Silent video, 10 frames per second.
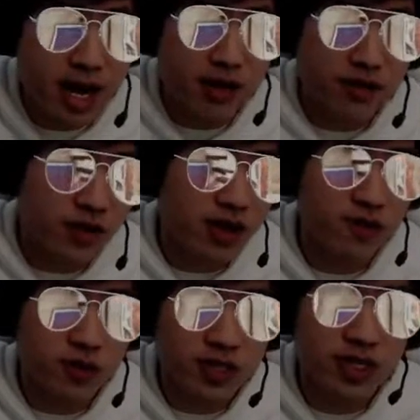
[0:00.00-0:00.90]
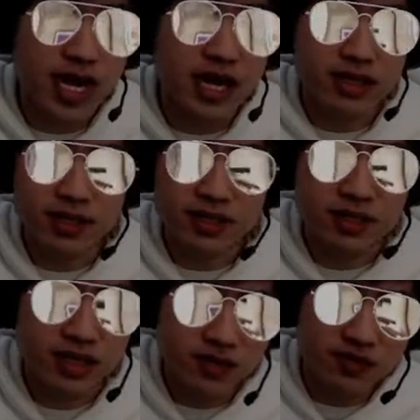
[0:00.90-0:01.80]
Now, if you have really good
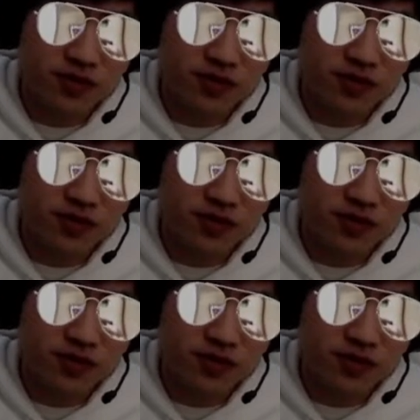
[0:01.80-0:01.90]
accuracy or if